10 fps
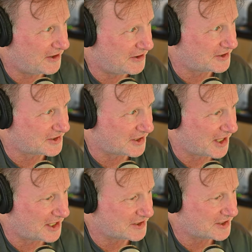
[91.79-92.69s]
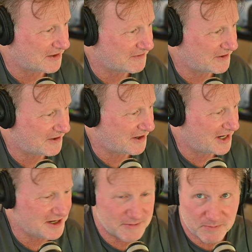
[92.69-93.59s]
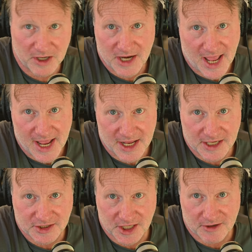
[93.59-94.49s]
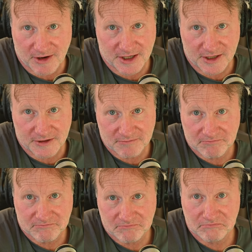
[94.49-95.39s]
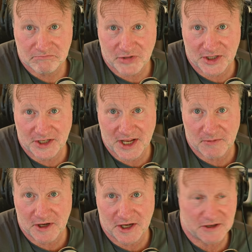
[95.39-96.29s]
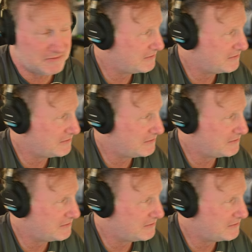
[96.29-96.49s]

This is a lot of stuff. All right, but hey, it generated it pretty damn good.